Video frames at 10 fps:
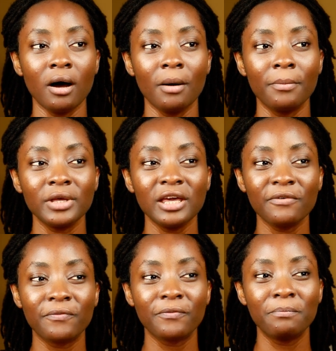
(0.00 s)

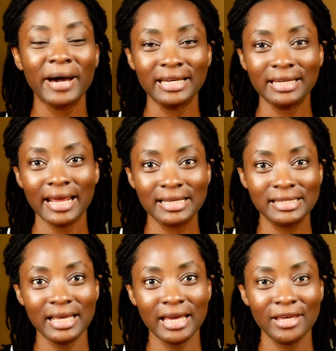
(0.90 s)
if by the
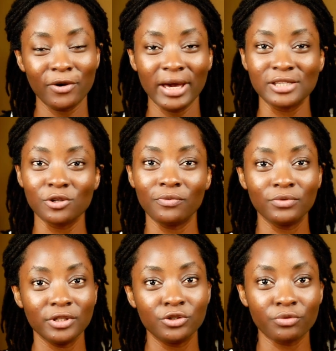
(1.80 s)
next day your hair is not
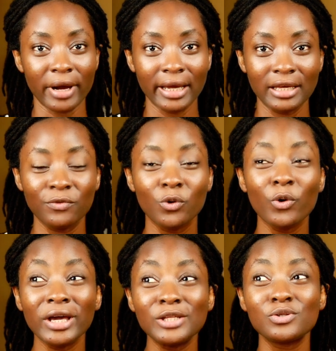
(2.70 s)
fully dry, if you
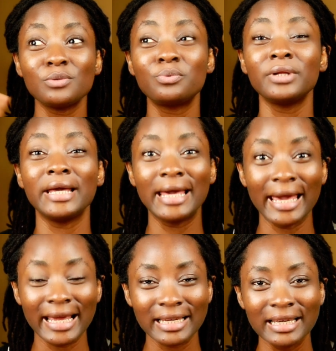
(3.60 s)
go into the pool
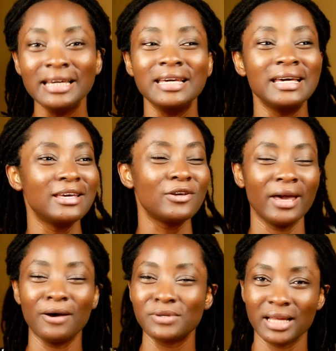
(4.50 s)
again, your
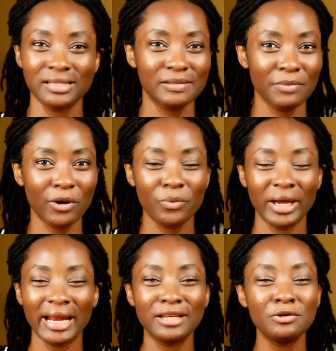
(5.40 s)
hair will start to smell
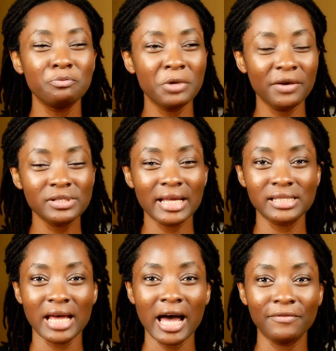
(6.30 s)
weird and you may even
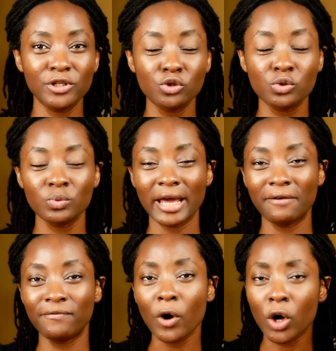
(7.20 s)
start to have issues with
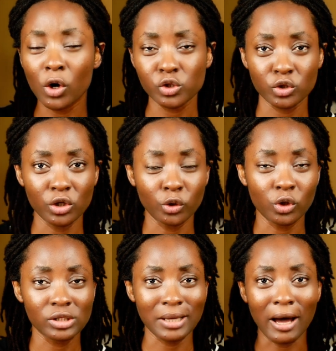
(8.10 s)
like fungus on
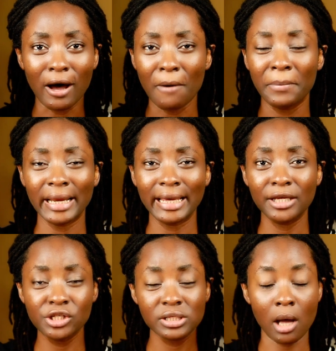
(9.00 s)
your scalp and like
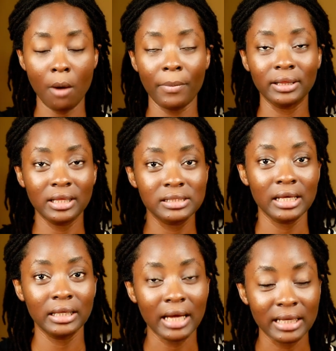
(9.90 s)
itchy scalp and things
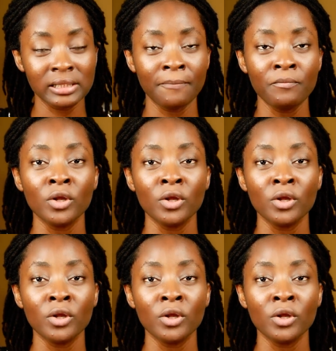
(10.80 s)
like that.